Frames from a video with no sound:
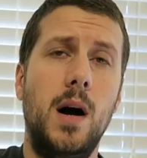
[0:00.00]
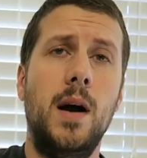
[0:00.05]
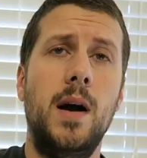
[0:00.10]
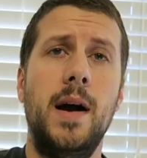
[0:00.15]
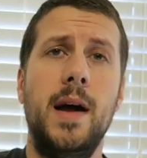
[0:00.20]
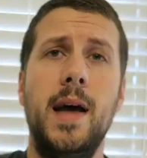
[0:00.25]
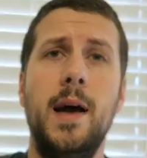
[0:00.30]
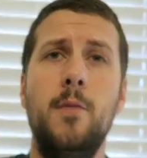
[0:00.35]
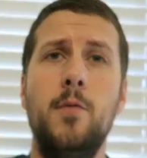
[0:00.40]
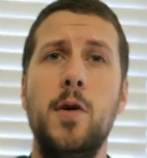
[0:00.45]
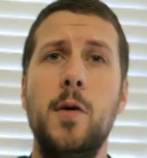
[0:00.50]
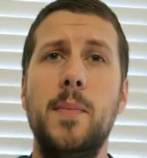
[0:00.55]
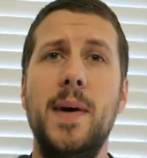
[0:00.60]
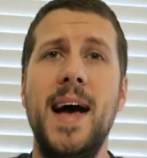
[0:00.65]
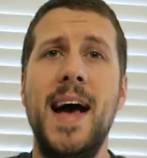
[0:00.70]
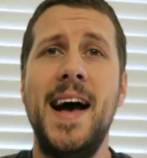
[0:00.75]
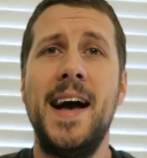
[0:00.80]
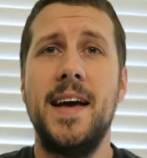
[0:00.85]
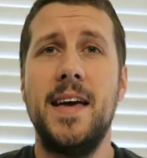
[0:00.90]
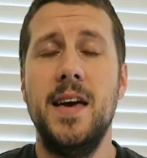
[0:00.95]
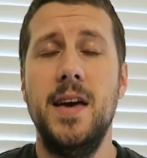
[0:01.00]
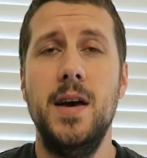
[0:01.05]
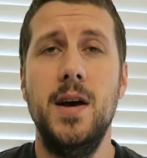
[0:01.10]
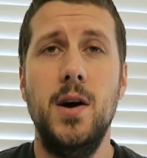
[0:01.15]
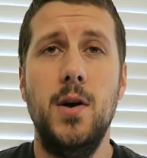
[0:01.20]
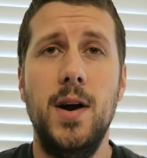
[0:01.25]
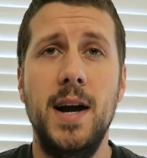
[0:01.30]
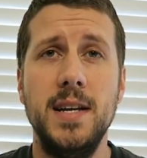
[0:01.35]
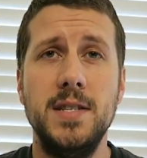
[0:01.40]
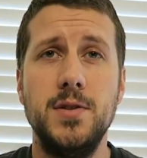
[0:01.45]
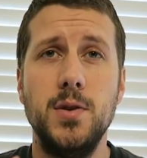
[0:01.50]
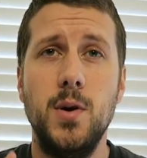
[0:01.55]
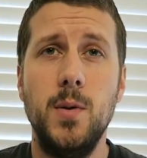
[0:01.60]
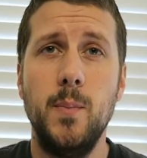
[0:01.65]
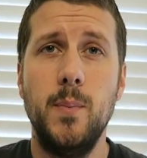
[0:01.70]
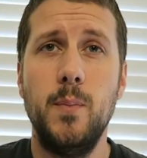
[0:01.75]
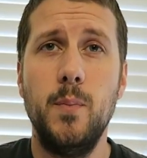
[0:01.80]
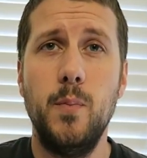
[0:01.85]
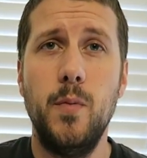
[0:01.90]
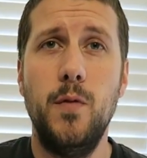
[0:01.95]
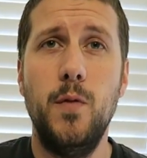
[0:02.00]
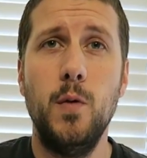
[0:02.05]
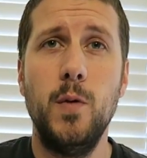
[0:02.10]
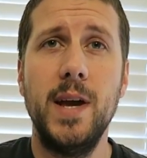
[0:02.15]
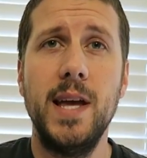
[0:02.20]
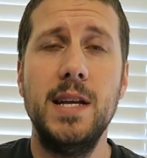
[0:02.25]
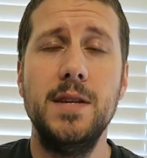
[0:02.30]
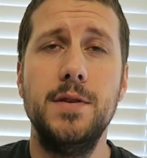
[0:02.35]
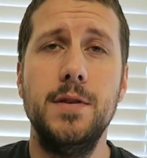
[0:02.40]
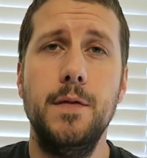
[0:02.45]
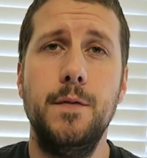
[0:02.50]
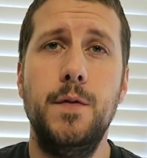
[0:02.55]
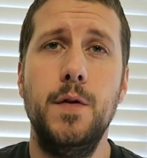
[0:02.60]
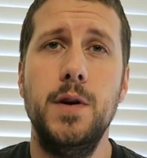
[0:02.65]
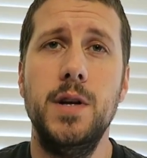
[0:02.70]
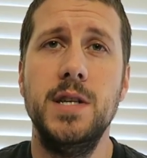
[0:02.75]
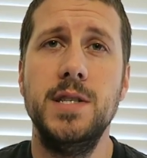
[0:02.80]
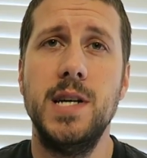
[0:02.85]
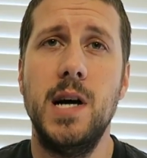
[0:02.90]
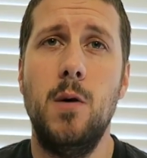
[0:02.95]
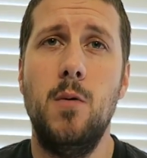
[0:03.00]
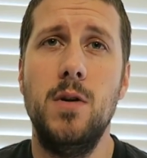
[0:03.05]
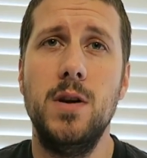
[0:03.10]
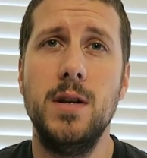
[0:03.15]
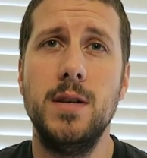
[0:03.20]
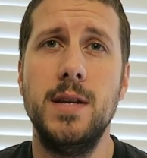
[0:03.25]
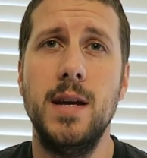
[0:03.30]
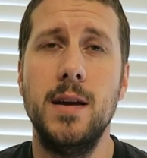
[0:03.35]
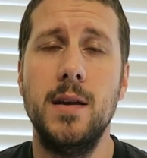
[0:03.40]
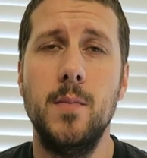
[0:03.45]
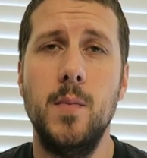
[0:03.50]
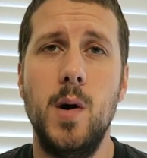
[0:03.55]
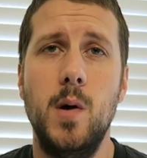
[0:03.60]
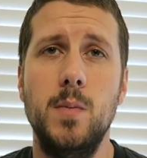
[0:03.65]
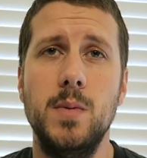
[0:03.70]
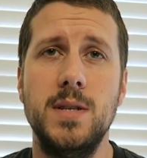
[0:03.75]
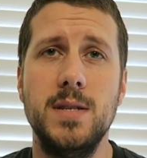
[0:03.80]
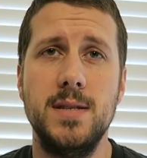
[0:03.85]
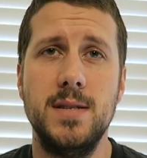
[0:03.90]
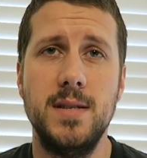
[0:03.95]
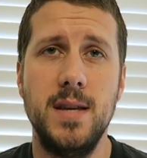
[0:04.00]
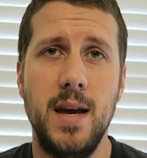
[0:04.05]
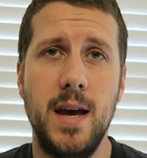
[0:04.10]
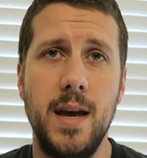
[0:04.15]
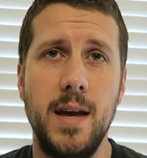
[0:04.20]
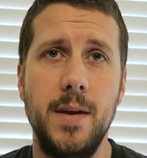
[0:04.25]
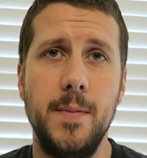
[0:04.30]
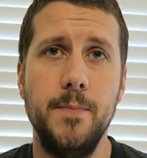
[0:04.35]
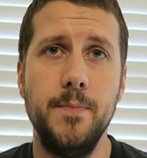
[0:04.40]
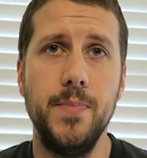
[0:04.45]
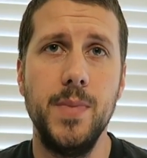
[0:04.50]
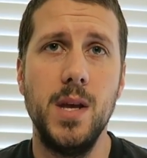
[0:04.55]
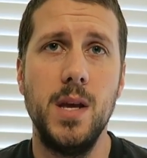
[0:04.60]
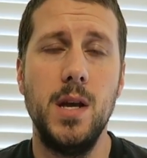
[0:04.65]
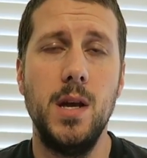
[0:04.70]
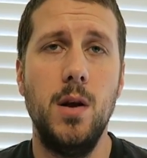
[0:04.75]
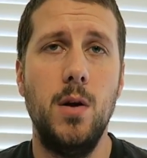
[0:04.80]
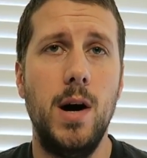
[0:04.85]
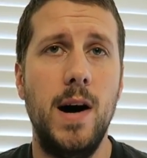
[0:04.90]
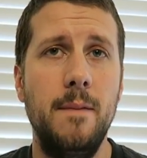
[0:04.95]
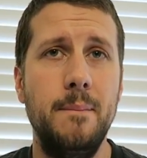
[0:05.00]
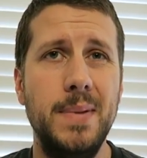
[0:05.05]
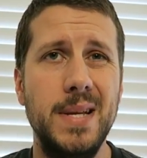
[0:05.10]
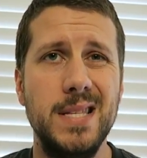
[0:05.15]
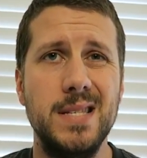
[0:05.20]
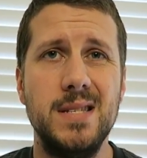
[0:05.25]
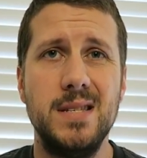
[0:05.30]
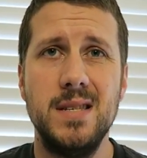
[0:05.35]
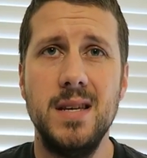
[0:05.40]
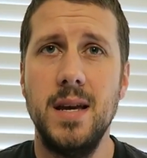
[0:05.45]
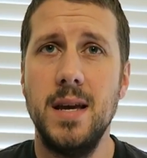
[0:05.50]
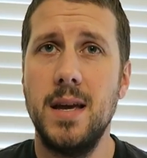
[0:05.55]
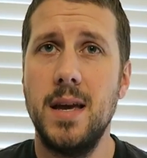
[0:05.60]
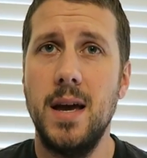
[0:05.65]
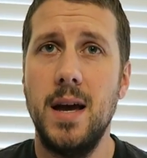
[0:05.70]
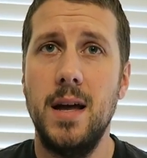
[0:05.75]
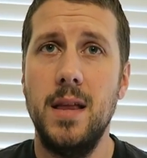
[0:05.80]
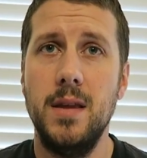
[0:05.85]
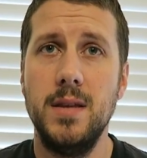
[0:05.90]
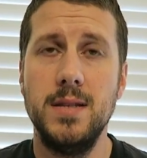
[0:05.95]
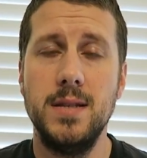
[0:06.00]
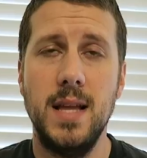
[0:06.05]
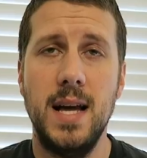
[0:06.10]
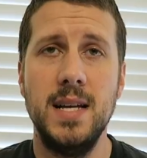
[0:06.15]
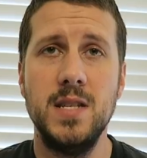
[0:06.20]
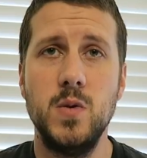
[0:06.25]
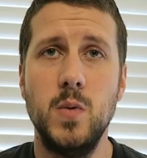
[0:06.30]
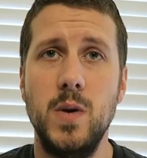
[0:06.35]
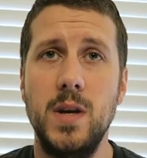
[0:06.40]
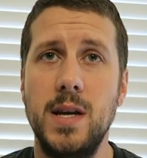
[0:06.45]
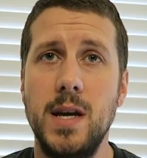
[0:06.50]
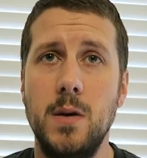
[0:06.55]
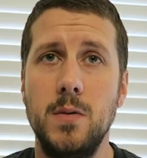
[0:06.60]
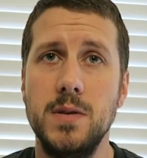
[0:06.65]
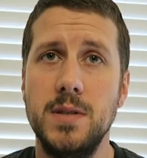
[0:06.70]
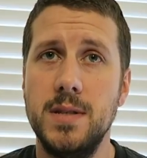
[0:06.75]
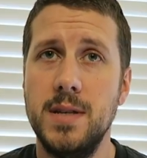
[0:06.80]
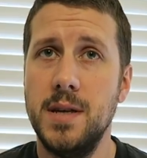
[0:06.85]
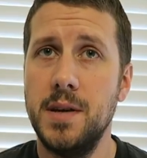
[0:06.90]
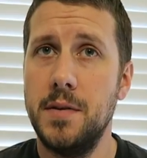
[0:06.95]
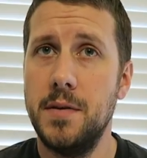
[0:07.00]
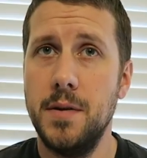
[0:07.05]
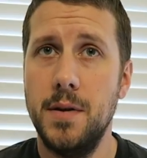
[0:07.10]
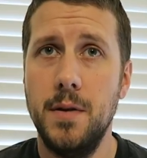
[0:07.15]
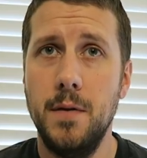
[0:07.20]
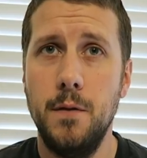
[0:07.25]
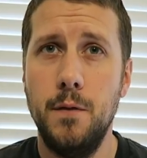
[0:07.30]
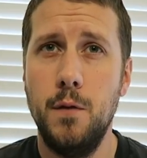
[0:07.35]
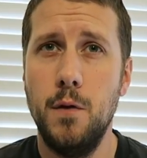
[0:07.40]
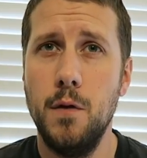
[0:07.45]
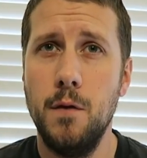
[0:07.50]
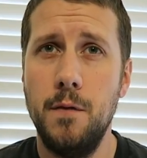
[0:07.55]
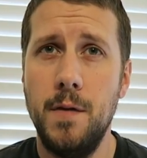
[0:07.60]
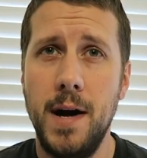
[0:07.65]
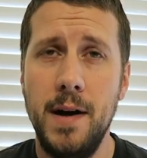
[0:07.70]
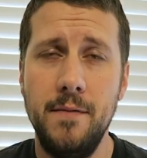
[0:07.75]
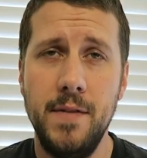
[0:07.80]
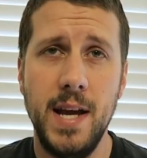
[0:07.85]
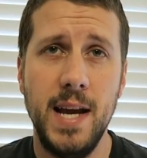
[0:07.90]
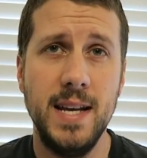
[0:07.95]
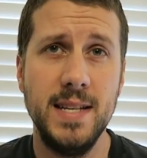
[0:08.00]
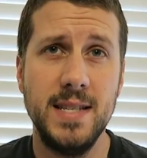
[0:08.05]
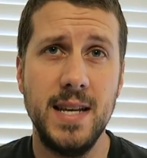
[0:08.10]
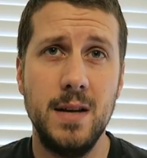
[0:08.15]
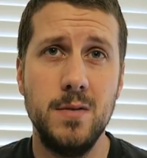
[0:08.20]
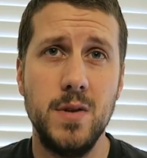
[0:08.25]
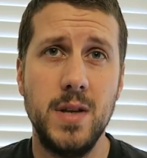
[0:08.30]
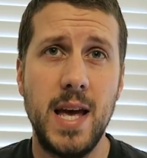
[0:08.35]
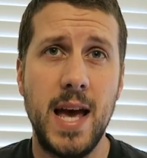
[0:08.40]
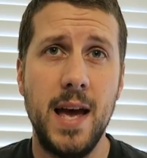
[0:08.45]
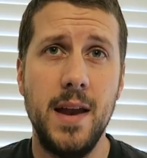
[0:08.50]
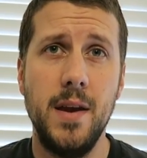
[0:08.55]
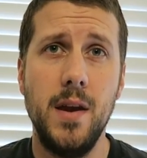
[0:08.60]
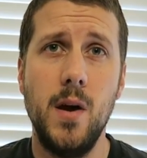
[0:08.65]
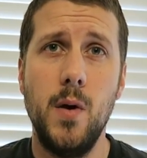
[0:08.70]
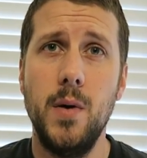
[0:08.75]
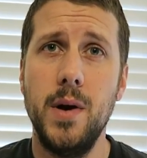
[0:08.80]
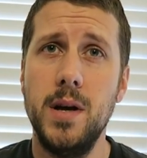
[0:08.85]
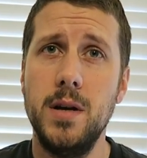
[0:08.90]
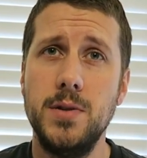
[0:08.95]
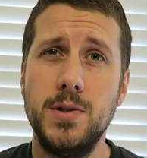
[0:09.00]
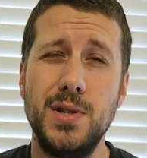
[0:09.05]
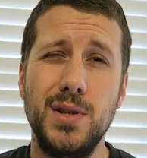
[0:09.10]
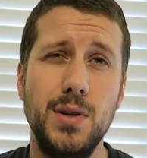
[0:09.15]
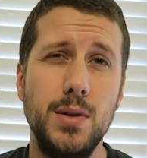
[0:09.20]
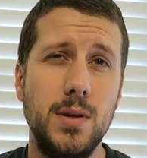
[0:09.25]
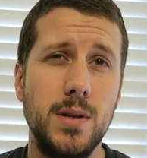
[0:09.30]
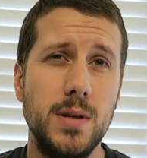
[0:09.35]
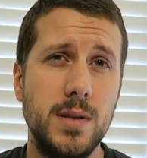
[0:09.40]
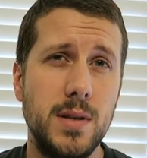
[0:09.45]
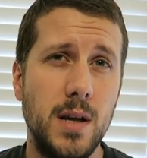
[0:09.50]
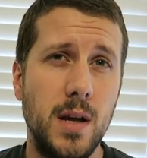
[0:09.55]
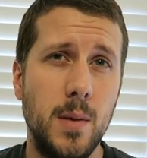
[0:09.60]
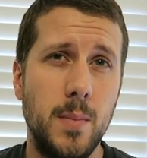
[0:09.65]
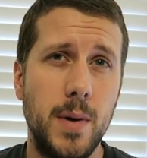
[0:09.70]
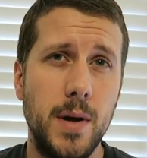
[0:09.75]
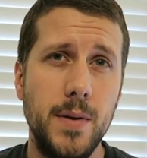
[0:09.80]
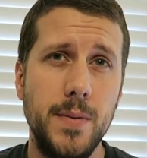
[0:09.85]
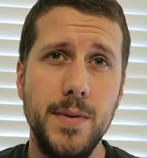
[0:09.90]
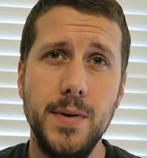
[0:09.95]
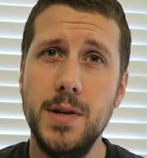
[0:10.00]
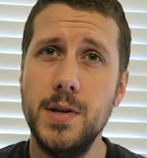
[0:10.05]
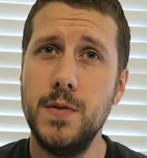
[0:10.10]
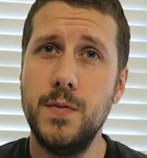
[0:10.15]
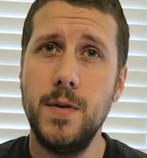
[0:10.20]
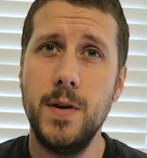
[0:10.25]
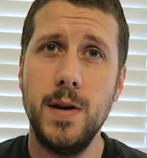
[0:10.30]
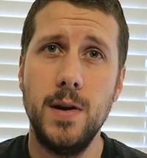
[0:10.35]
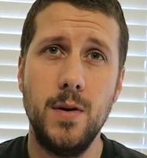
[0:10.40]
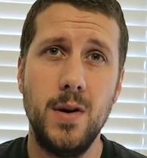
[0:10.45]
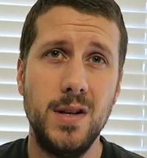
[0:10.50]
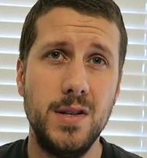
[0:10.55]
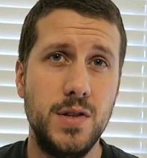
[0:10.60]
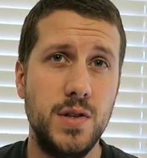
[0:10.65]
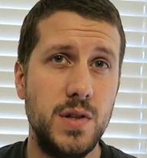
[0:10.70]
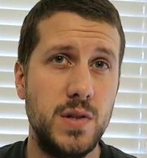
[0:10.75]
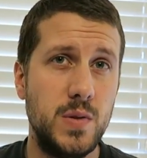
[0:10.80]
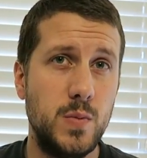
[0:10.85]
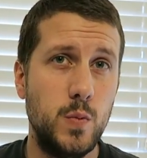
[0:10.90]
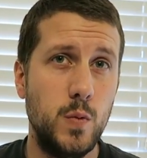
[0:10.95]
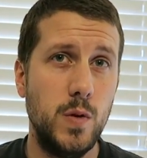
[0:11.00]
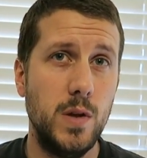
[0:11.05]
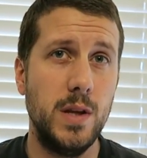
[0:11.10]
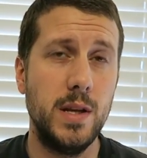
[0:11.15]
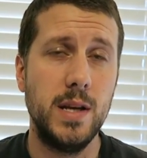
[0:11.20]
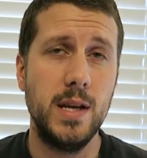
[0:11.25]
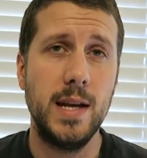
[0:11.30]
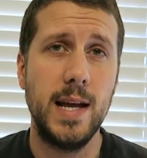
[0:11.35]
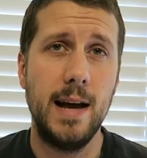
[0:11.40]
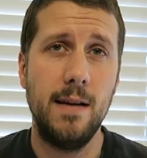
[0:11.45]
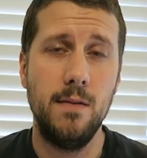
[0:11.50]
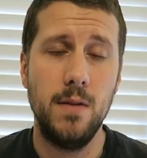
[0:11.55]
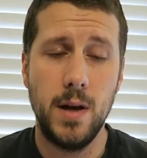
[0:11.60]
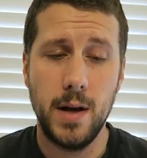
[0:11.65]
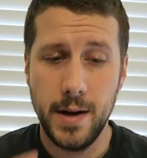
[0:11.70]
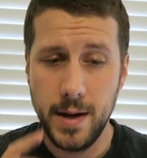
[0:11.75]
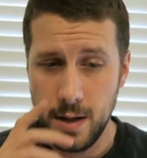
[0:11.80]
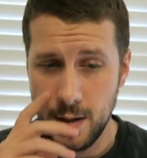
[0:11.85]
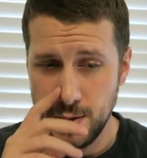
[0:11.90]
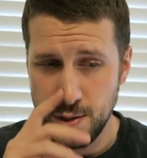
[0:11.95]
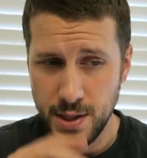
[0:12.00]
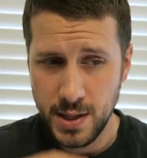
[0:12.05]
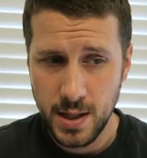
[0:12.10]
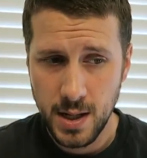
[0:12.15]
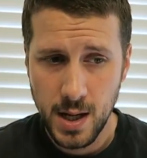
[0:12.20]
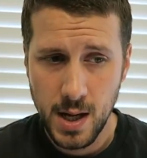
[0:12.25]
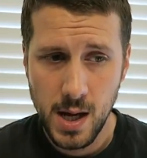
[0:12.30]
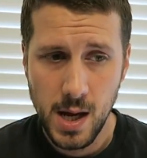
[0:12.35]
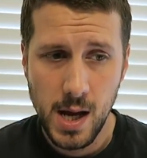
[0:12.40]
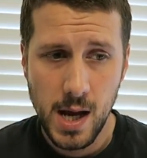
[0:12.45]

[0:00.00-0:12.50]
All right, and we're back. All right, so before we get into the footage, I want to take a moment to say, you know, I've been sick. This last week I was sick, you know, 4 or 5 days. I had no energy. You could tell in my New Year's video I just really didn't have a lot of energy.